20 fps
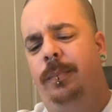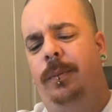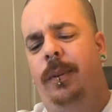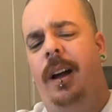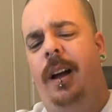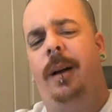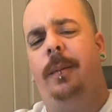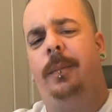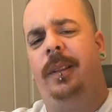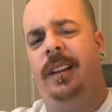
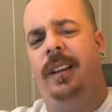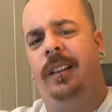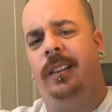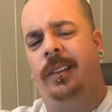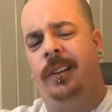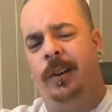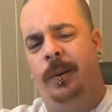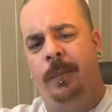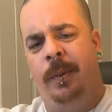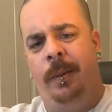probably a
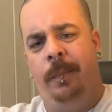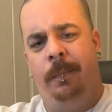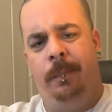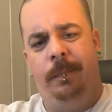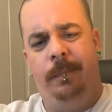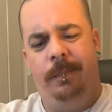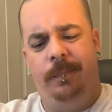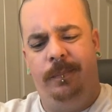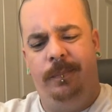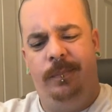little bit
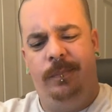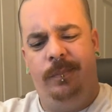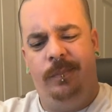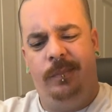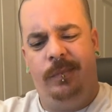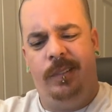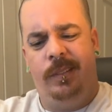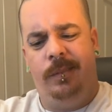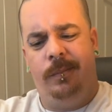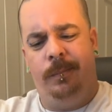
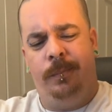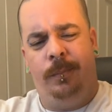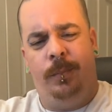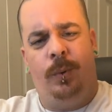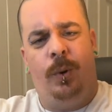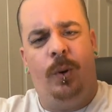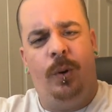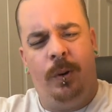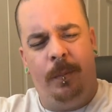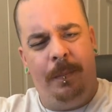
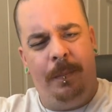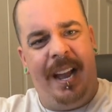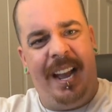more